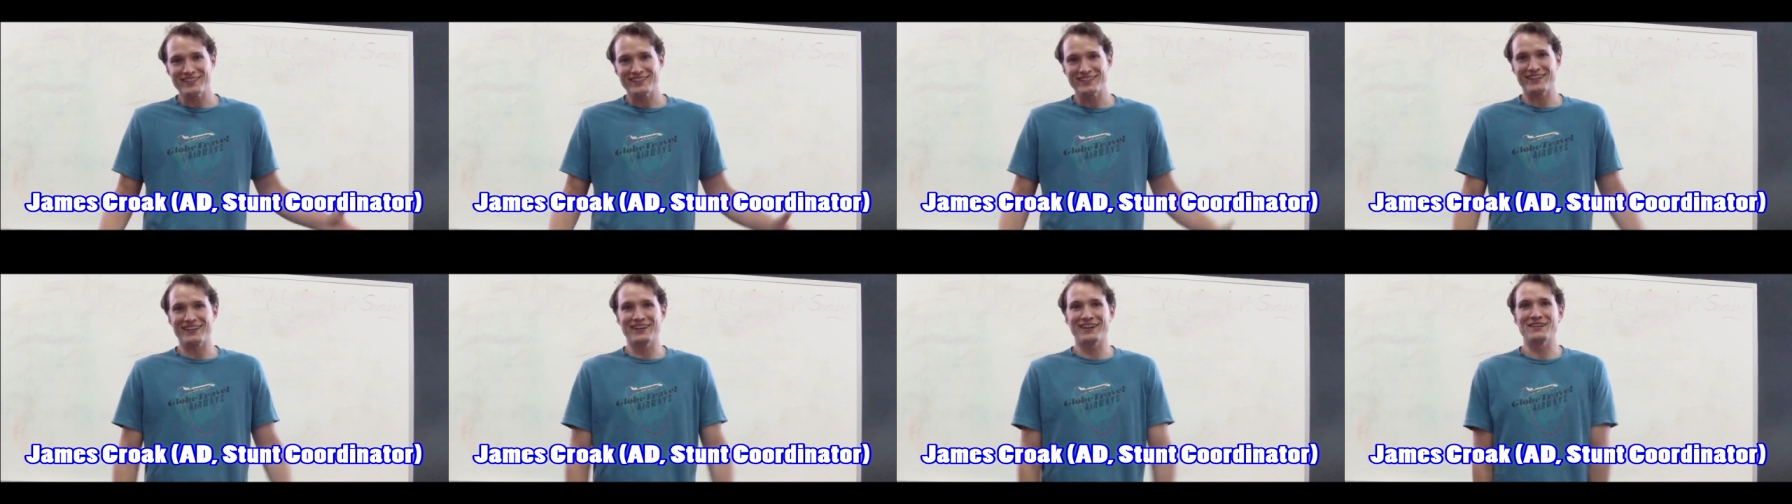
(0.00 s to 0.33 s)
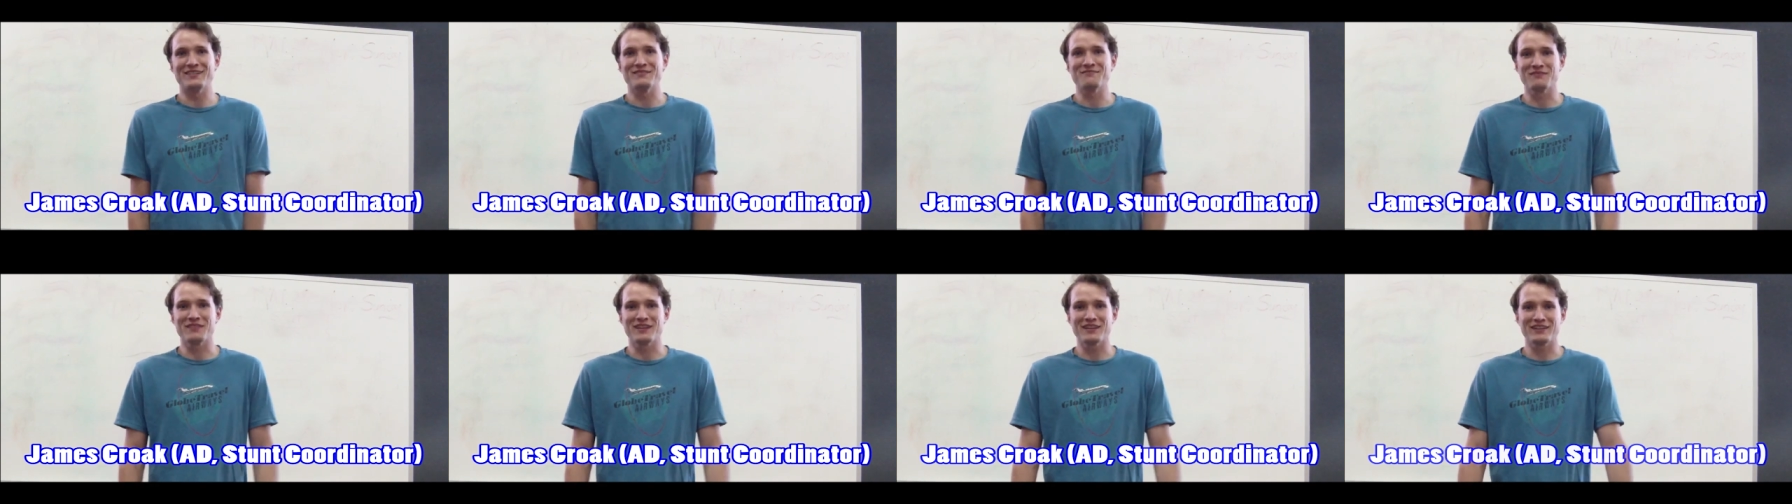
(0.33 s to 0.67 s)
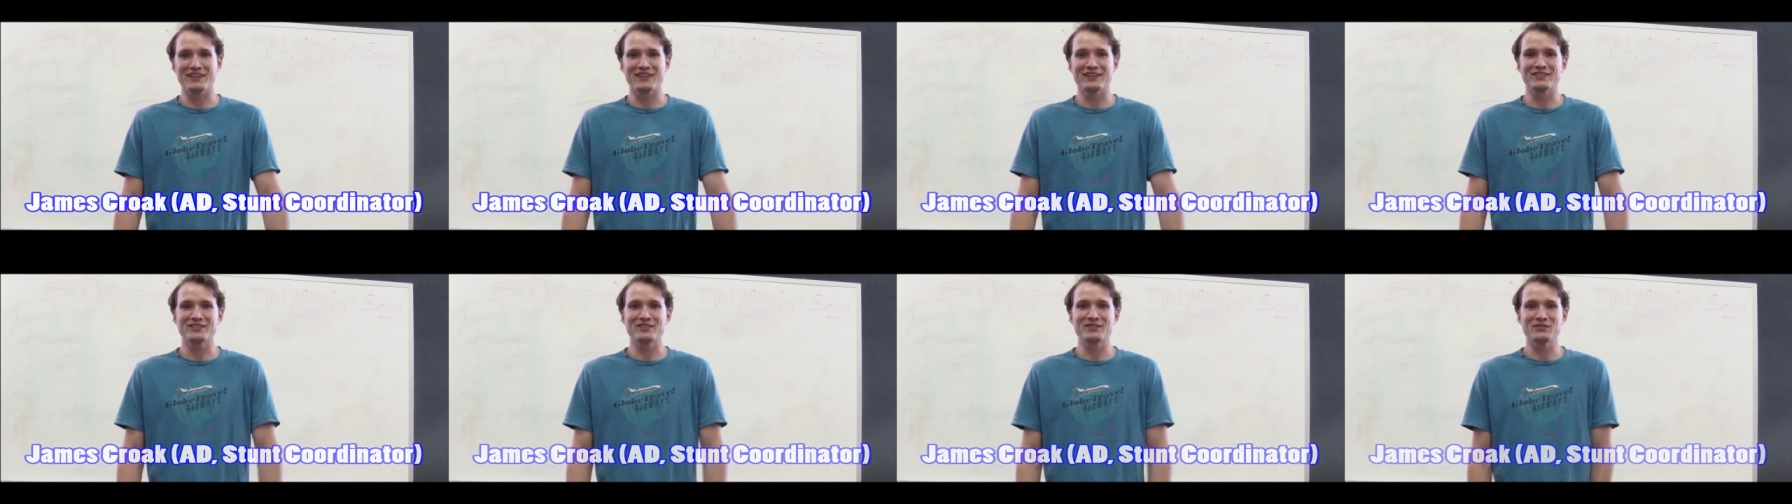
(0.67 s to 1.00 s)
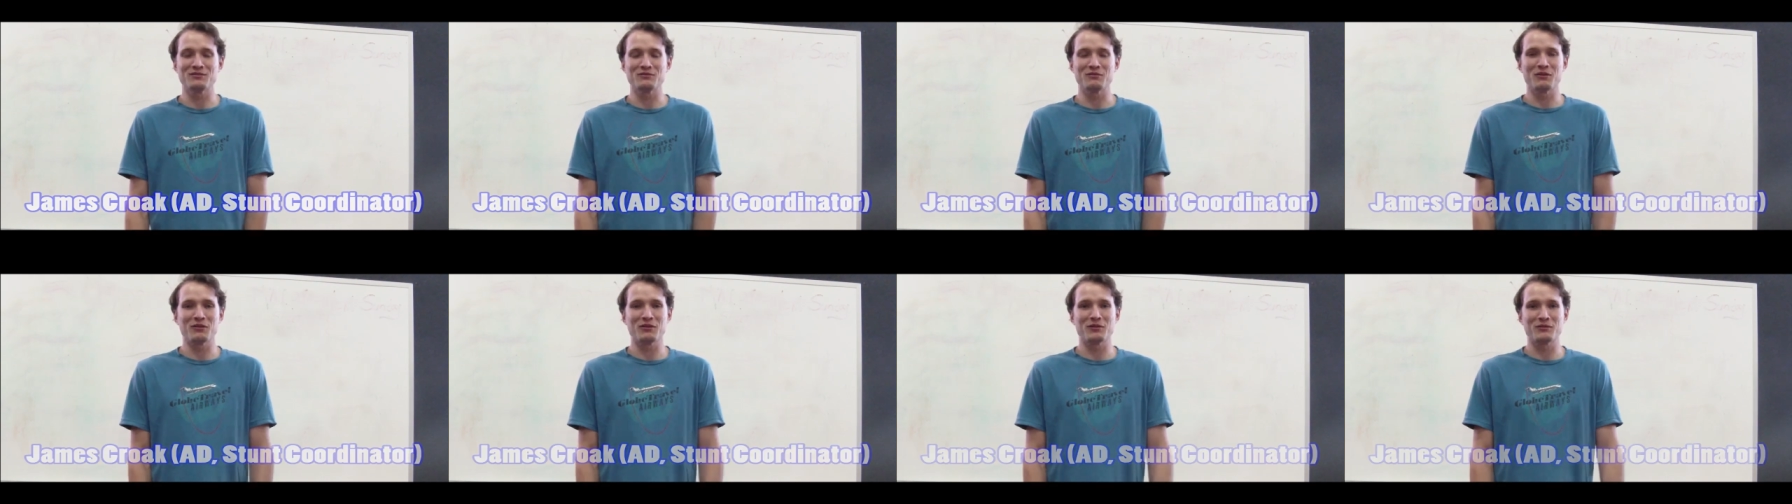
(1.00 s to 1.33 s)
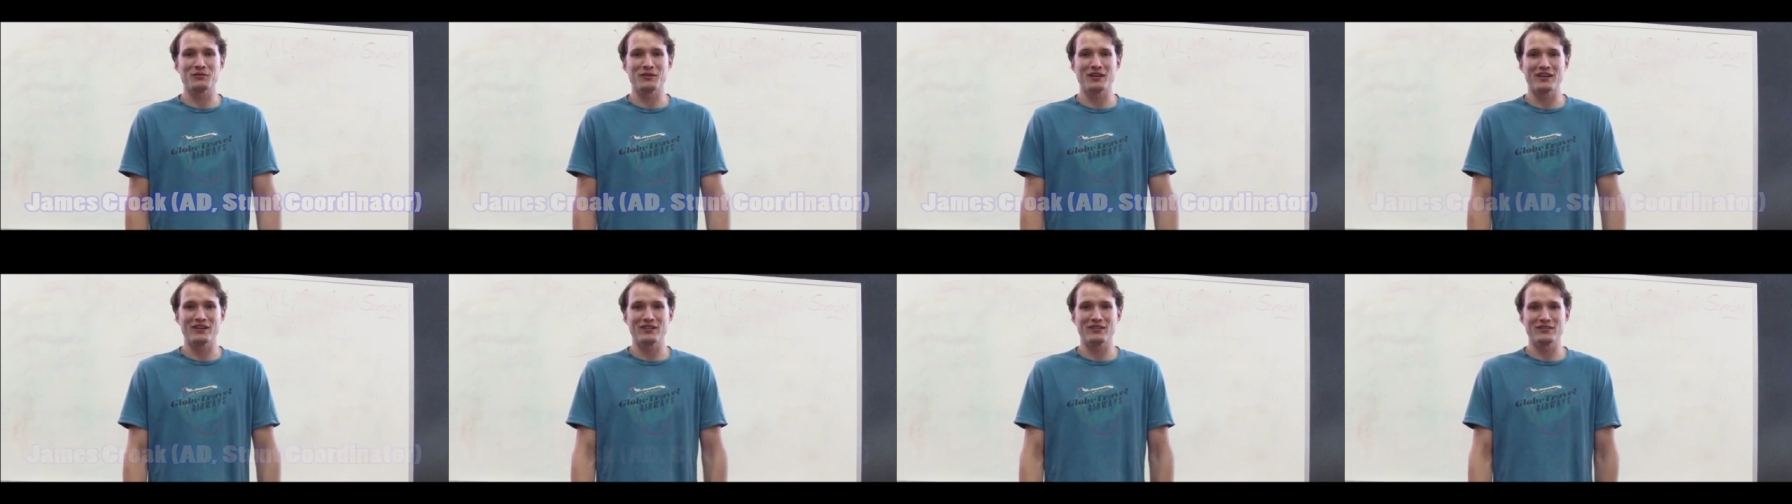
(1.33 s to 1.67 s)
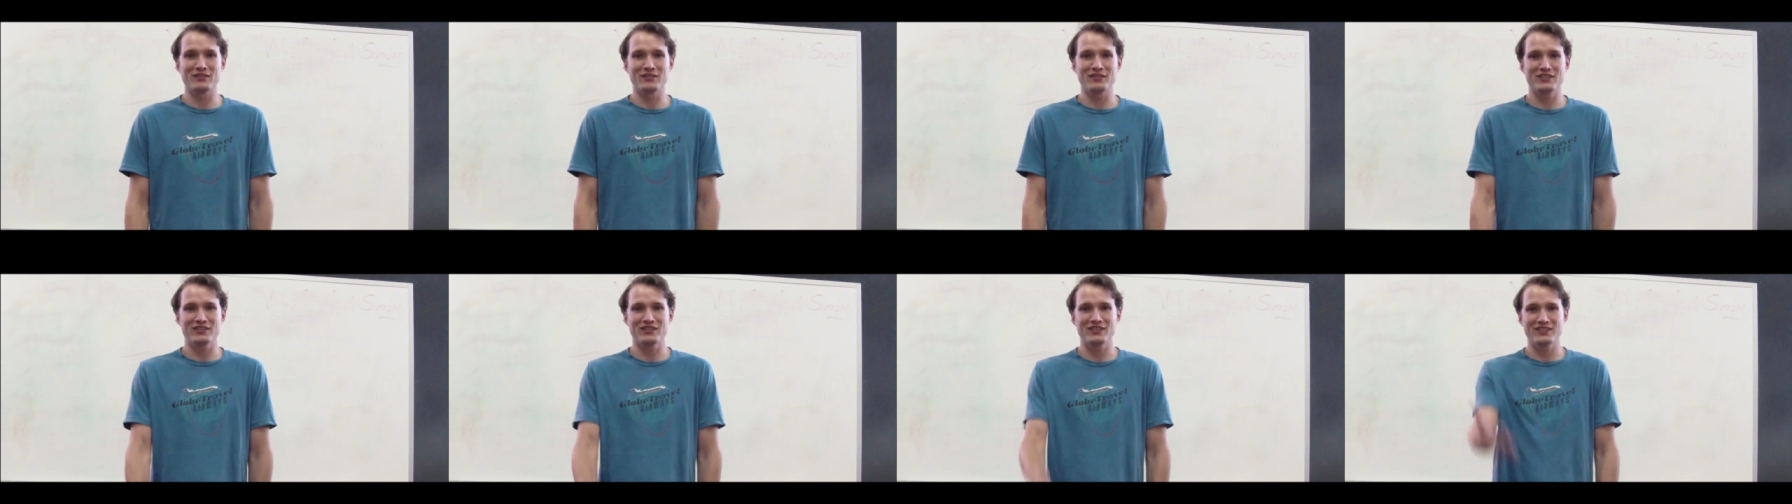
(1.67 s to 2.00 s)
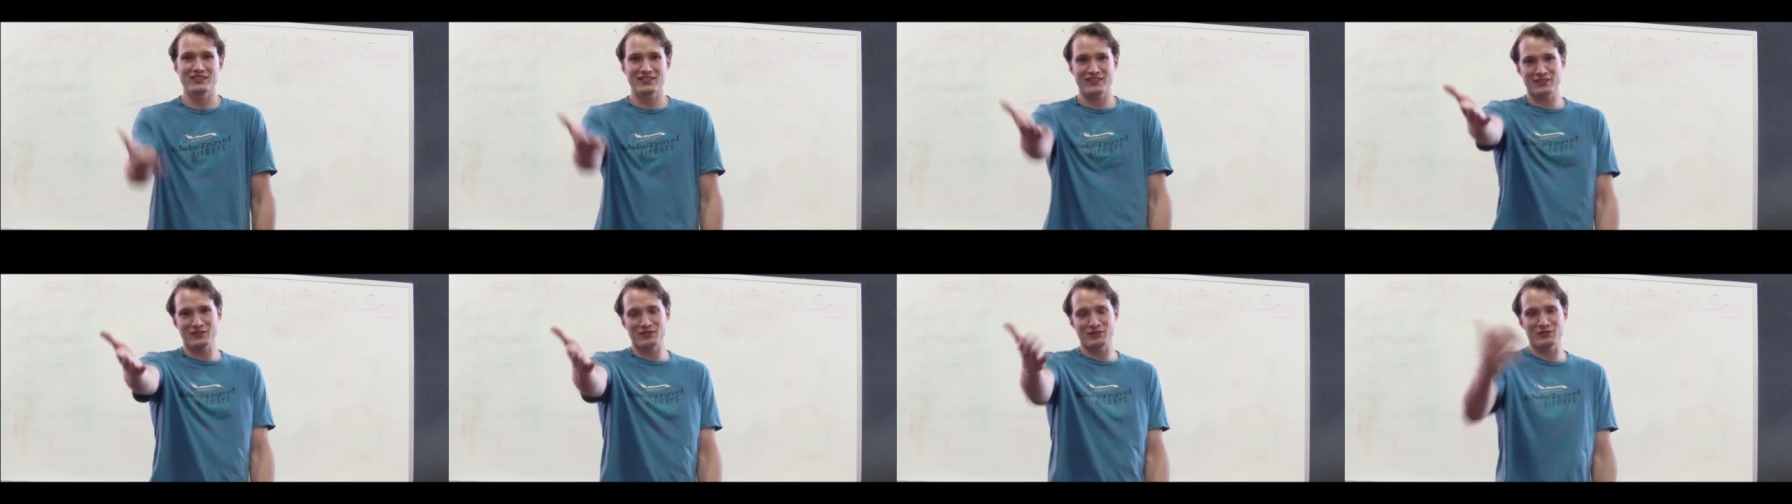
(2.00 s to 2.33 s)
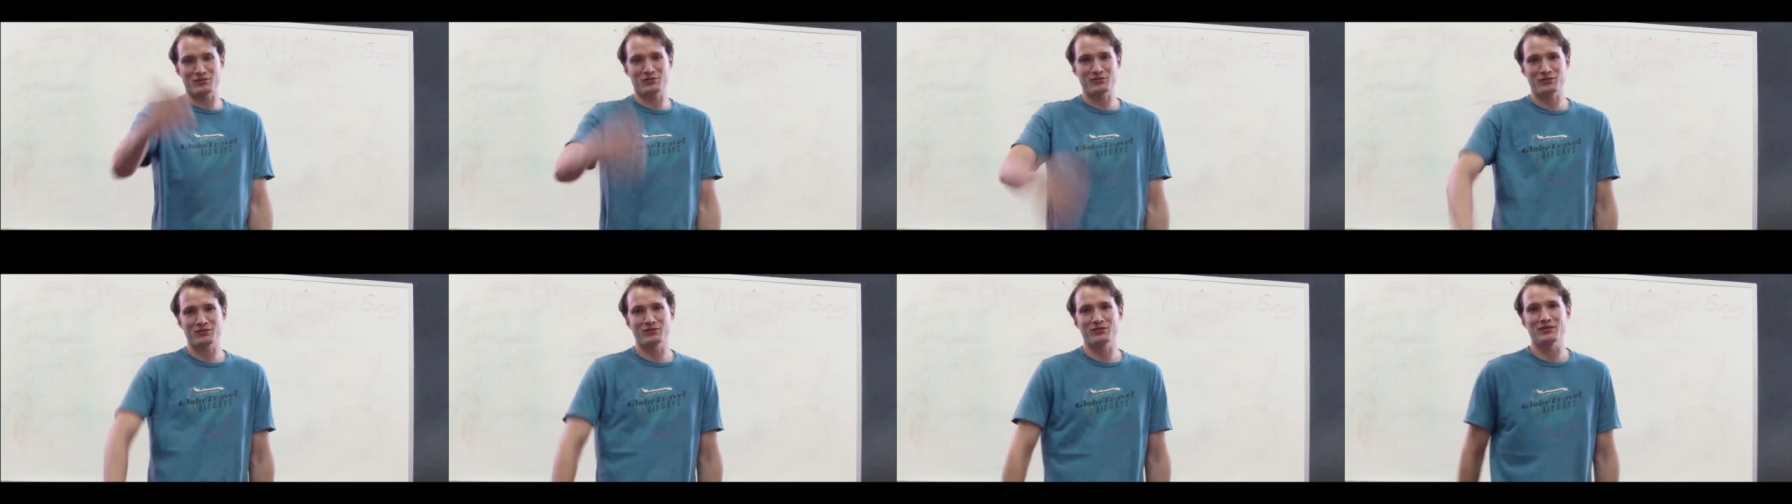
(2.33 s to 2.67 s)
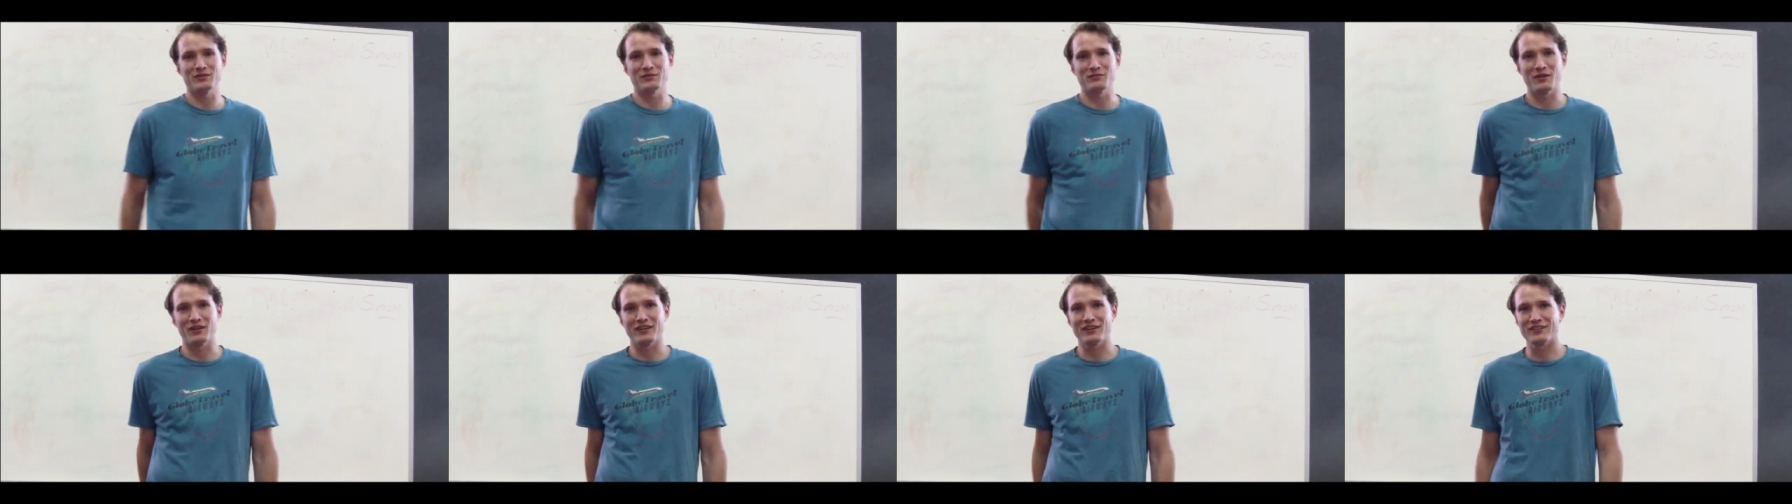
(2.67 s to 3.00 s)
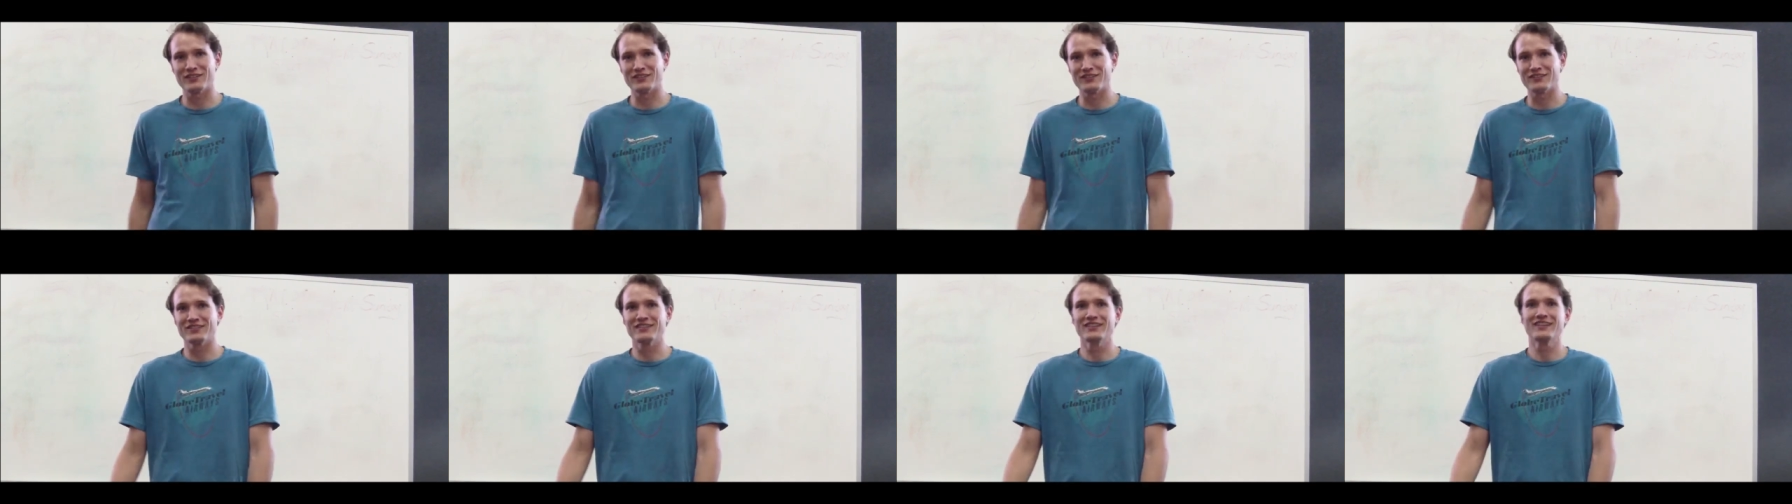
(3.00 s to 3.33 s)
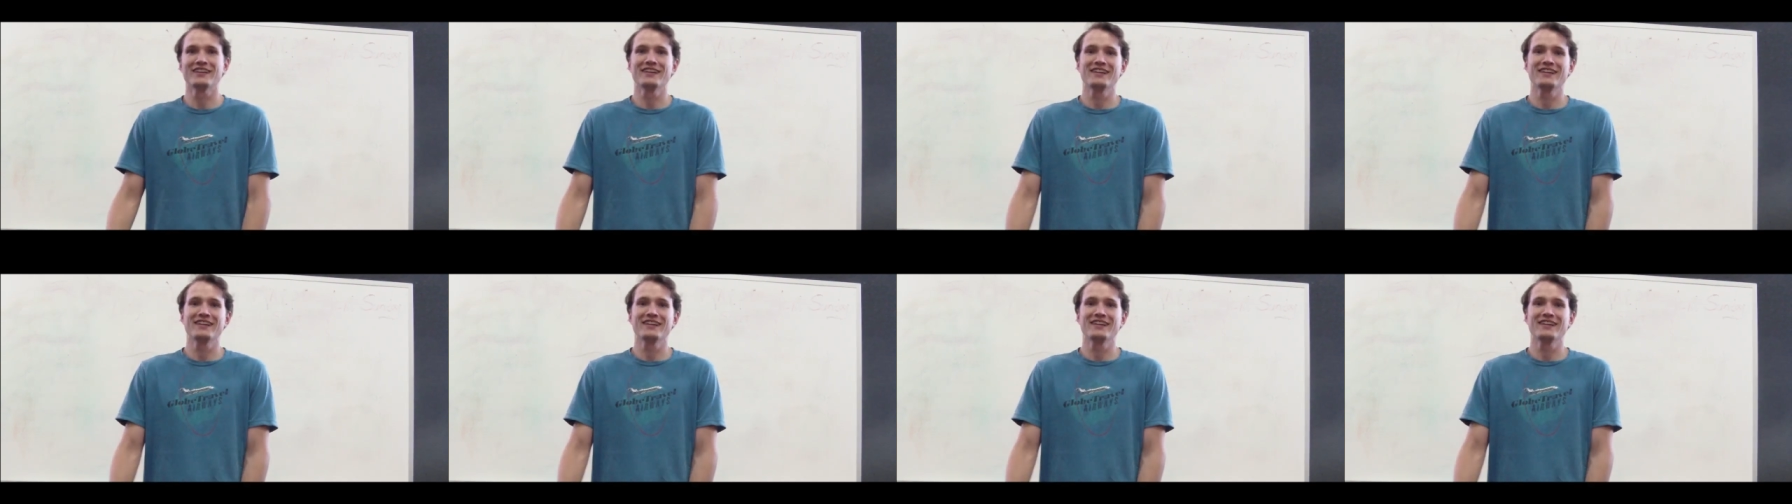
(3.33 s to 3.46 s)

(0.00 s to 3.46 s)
um, they like to roll around. Yours truly, Michael.